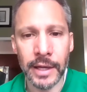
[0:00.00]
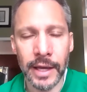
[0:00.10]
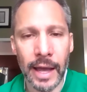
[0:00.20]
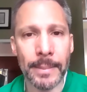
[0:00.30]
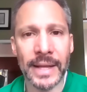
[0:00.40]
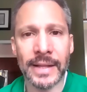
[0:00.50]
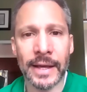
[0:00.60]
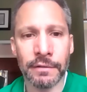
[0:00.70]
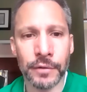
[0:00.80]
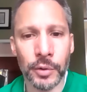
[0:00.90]
and make that
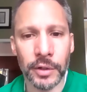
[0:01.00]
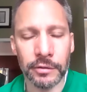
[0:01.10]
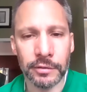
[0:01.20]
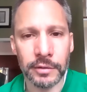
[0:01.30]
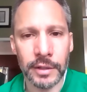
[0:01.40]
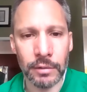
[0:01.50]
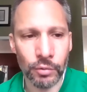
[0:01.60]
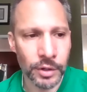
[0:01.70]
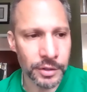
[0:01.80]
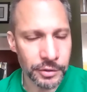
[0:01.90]
a focus and
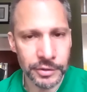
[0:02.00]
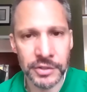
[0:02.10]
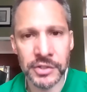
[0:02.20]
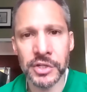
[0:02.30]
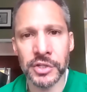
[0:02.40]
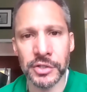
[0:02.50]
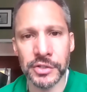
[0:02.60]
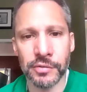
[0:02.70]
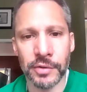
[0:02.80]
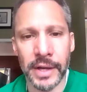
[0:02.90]
run your decisions
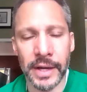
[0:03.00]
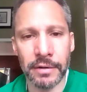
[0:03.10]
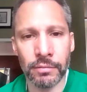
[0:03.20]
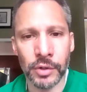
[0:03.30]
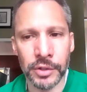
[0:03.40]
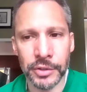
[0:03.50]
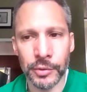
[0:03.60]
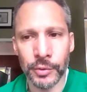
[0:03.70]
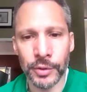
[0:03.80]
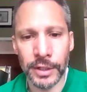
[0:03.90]
through that. Run
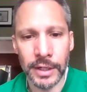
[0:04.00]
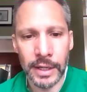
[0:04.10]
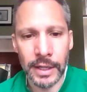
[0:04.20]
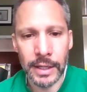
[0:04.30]
your